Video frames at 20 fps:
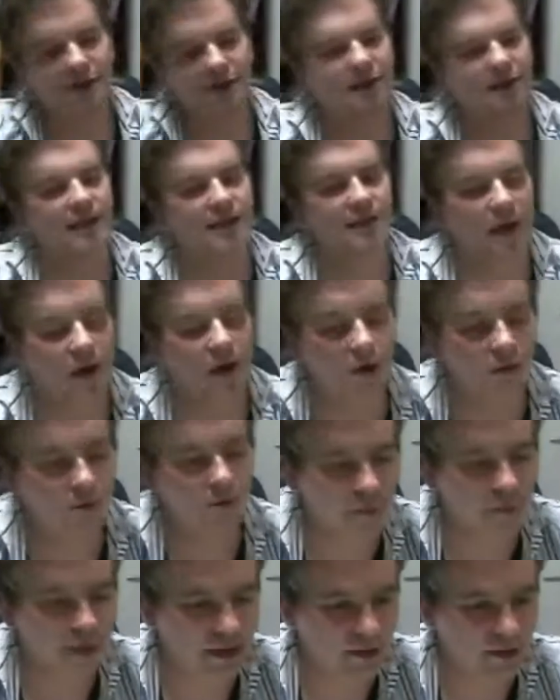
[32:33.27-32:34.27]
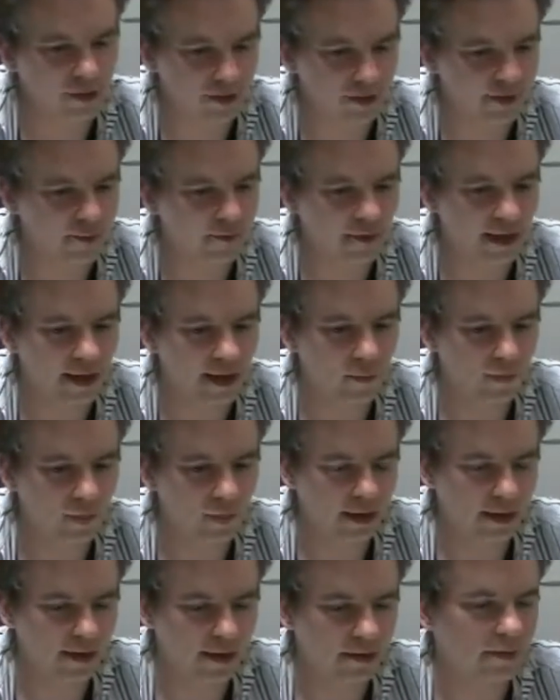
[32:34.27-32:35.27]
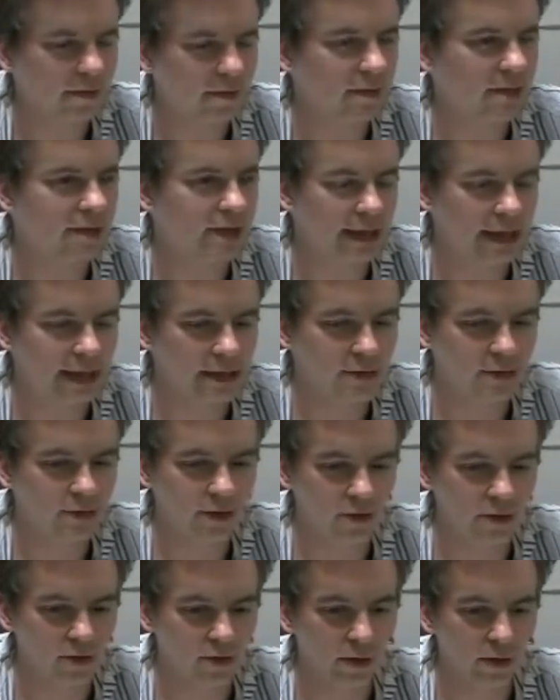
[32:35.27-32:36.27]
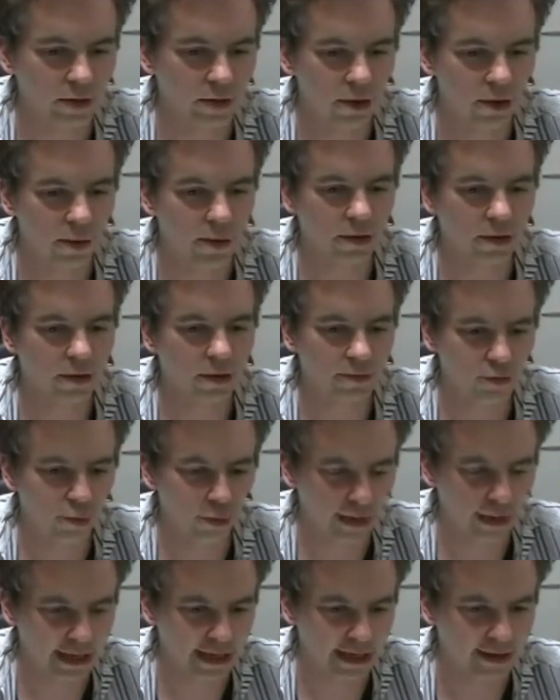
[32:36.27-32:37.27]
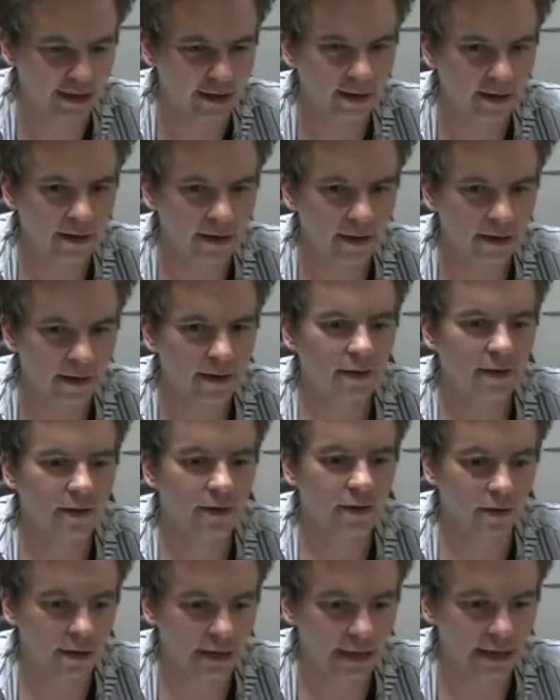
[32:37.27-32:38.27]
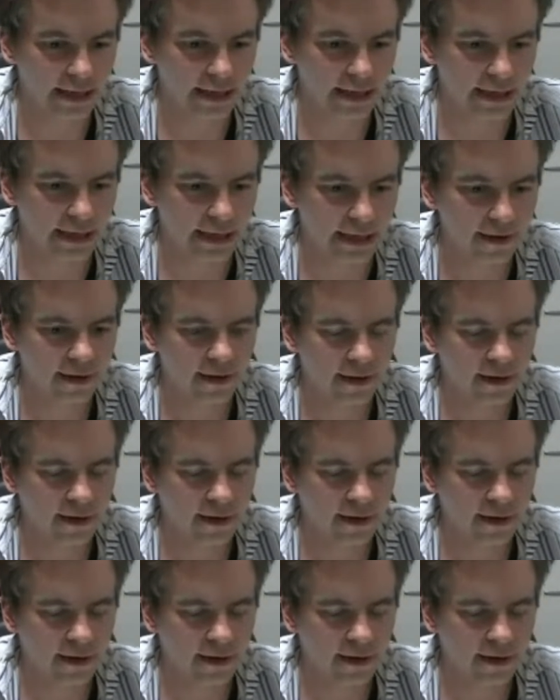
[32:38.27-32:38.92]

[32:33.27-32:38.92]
I guess it's harder for me to justify when the age starts going lower, 20, 30.